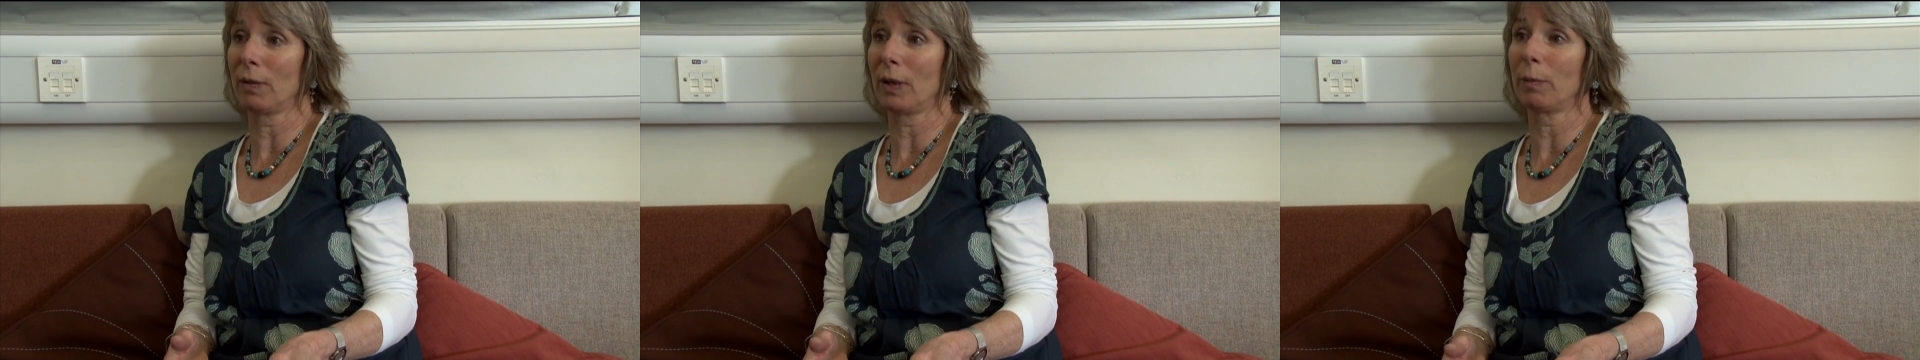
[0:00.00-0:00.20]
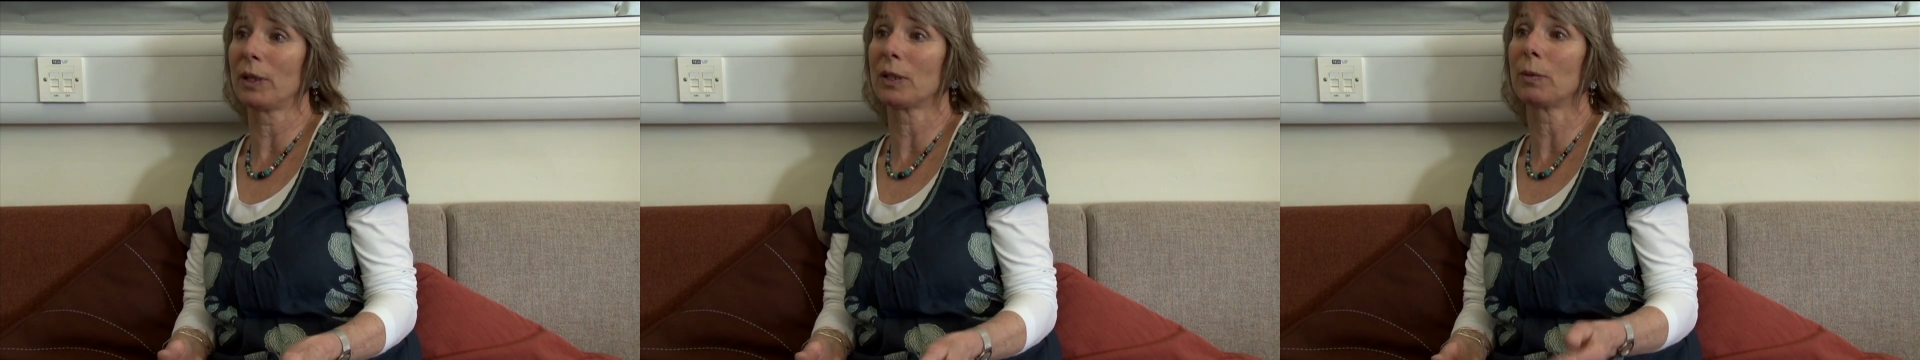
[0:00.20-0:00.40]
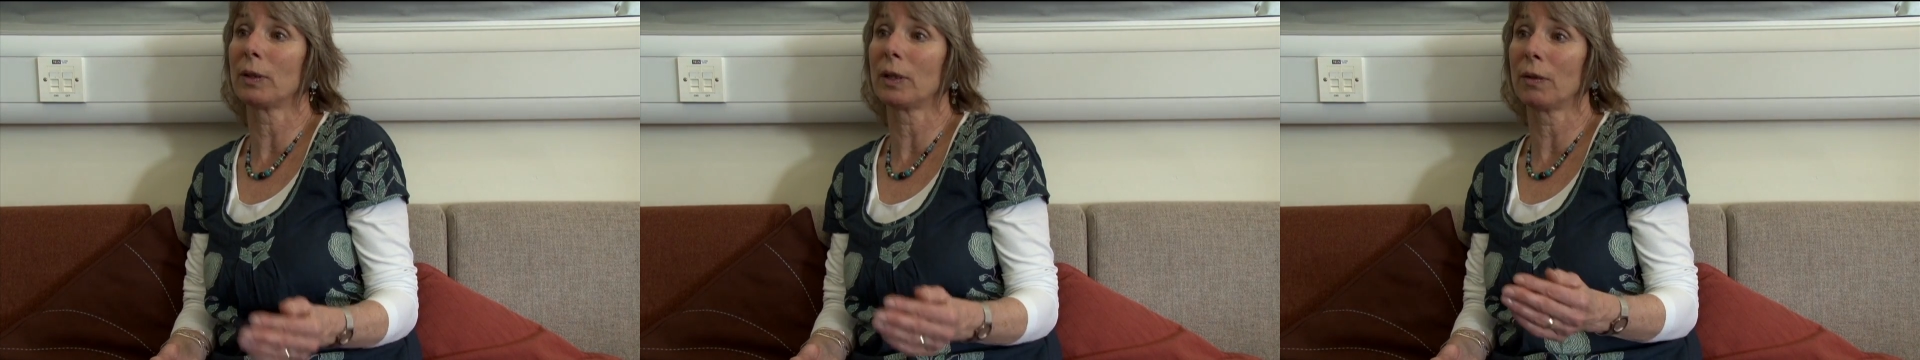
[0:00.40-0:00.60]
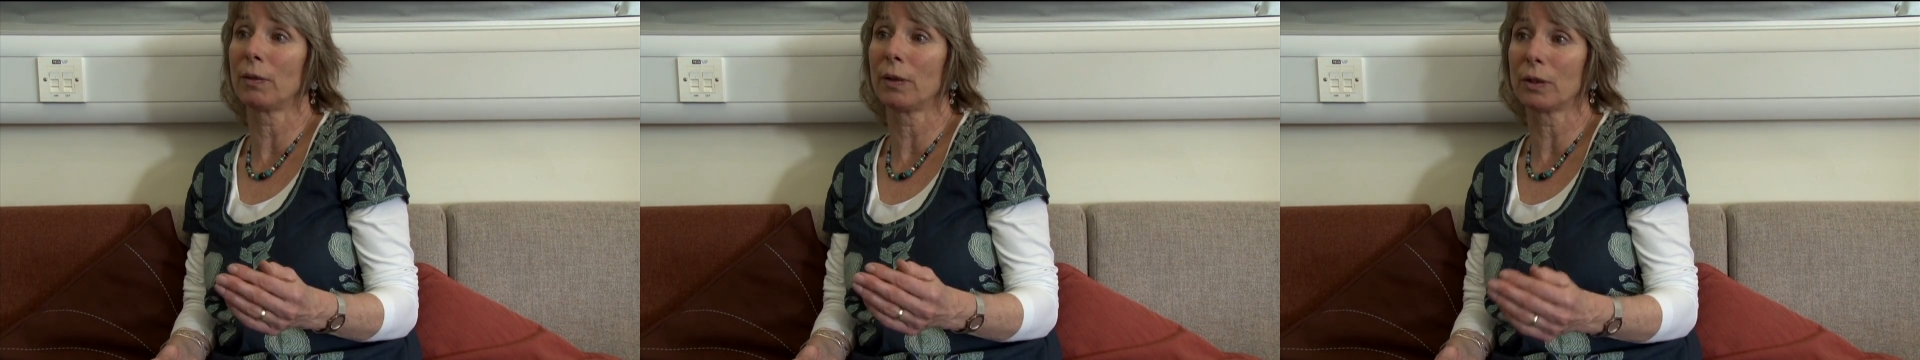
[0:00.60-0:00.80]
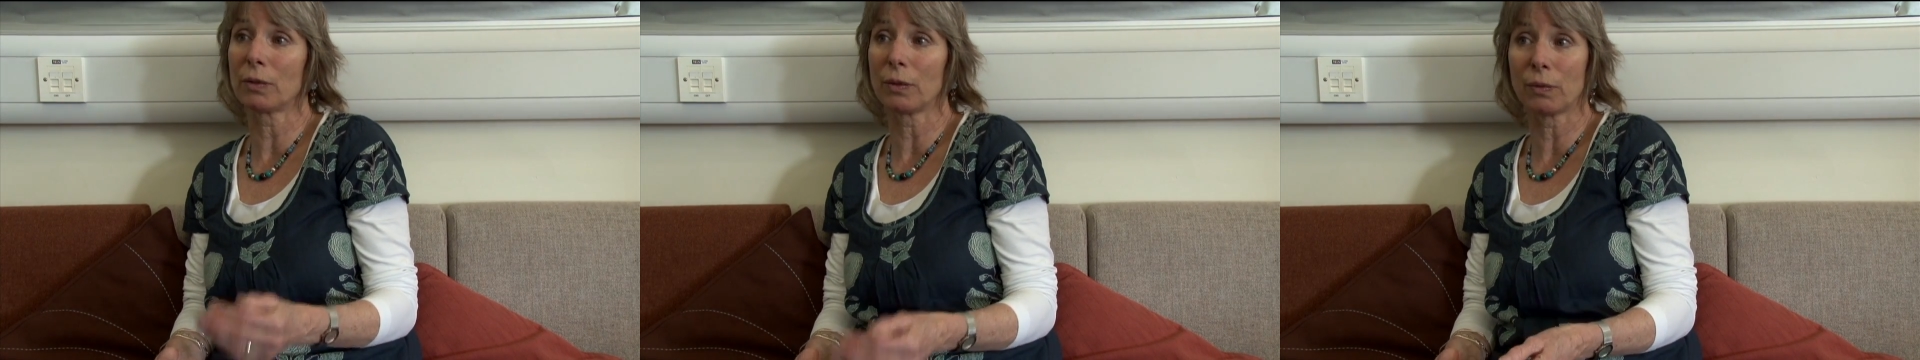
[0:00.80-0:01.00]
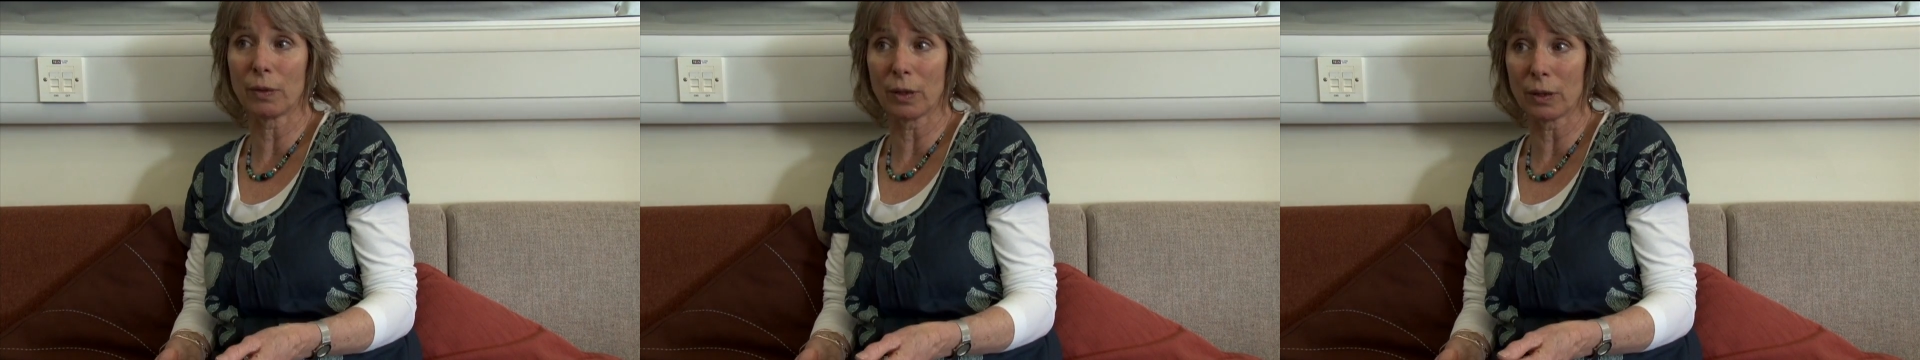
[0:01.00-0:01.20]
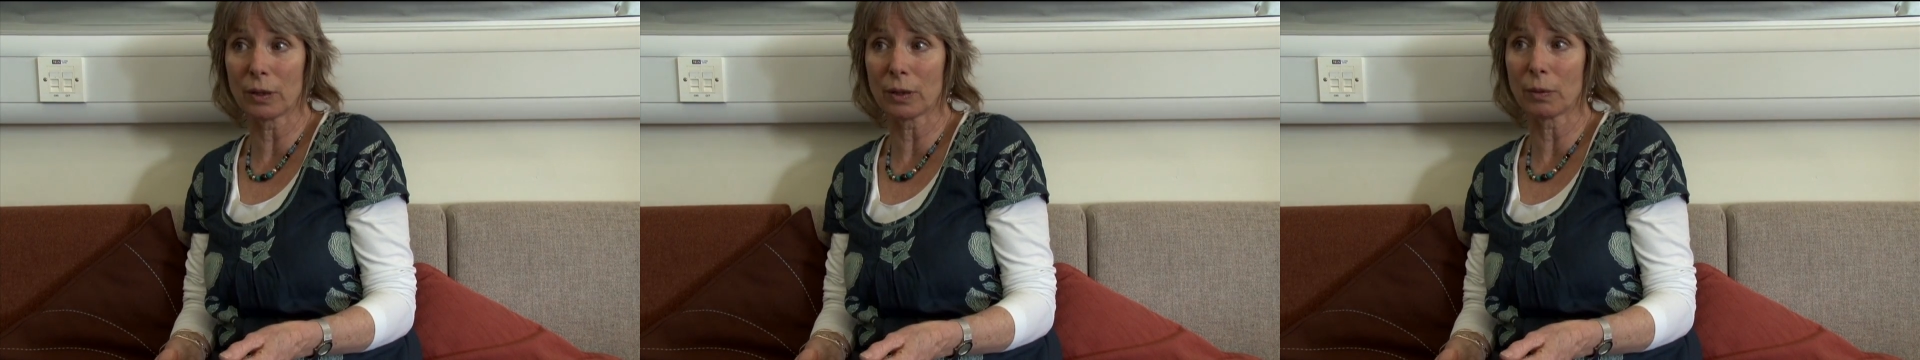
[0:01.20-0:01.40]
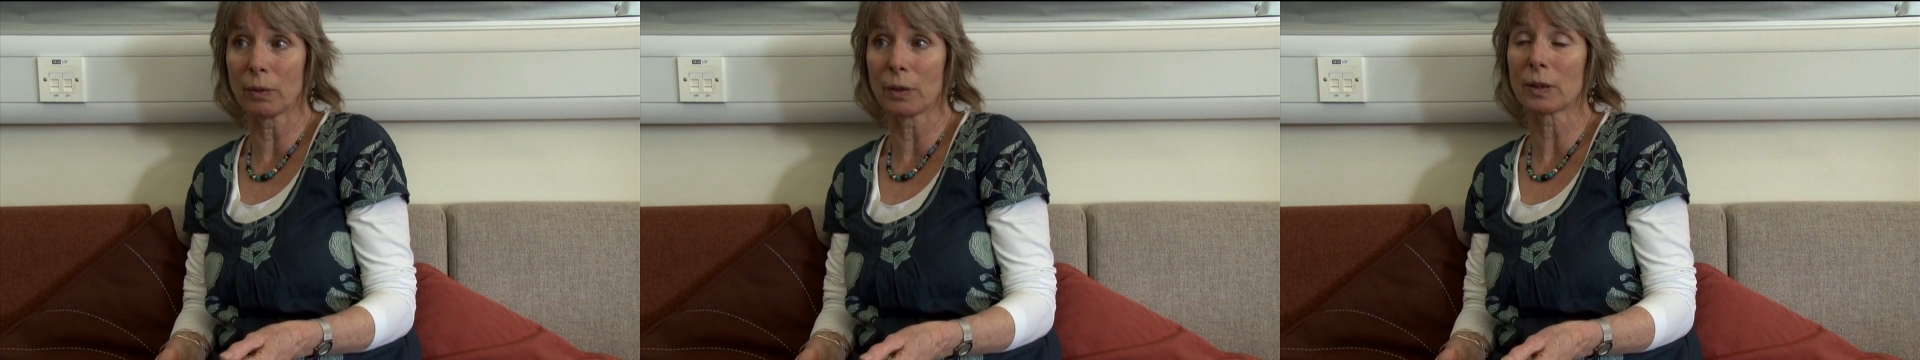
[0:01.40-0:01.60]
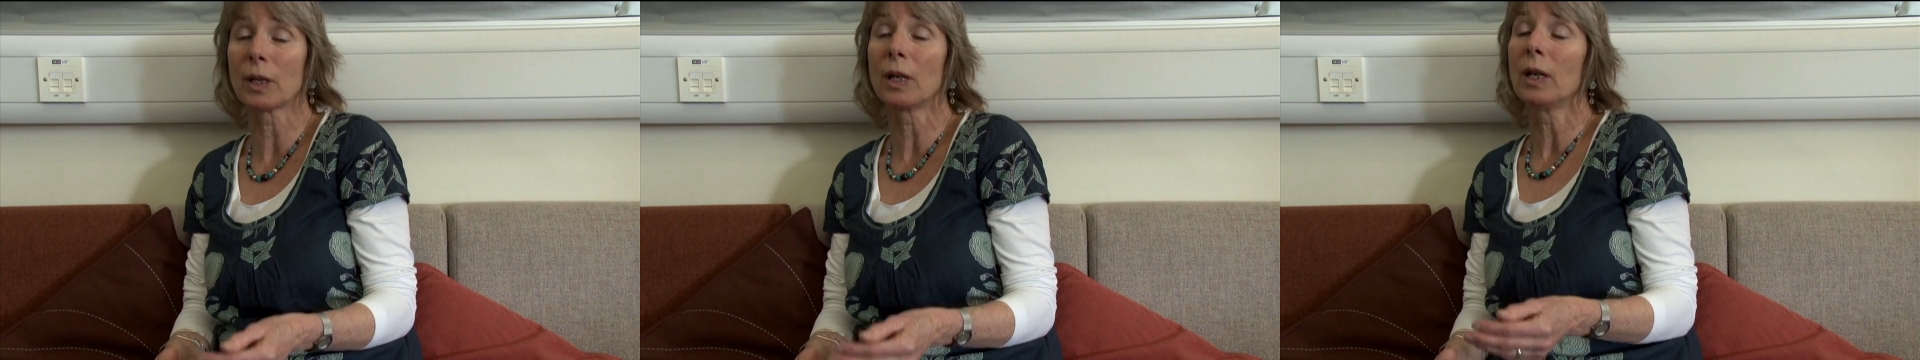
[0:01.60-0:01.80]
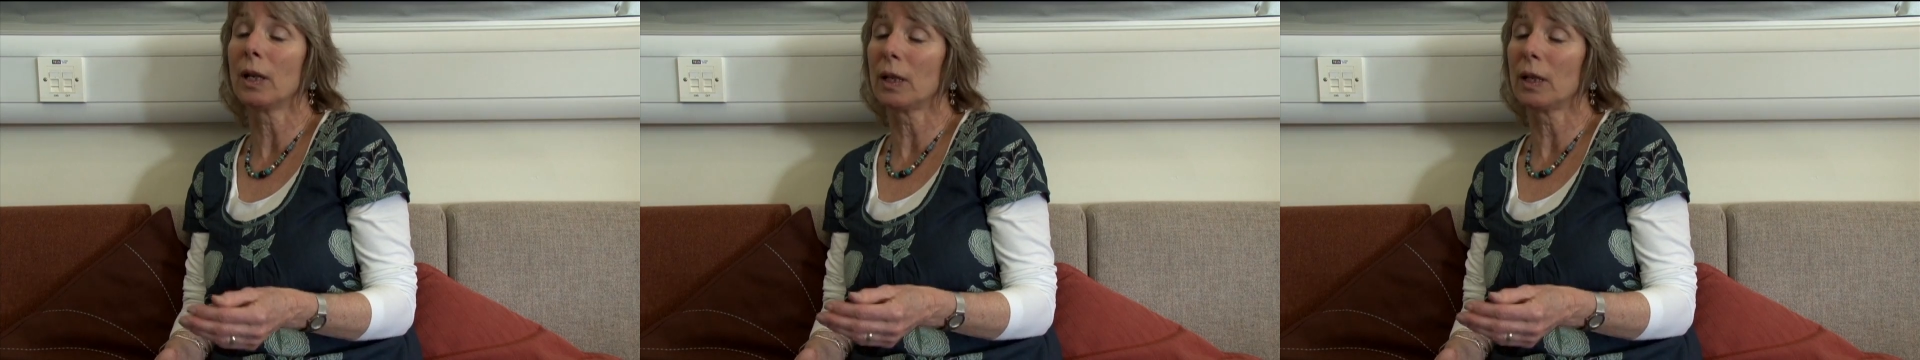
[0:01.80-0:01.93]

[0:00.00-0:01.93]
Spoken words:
families when they're first referred to us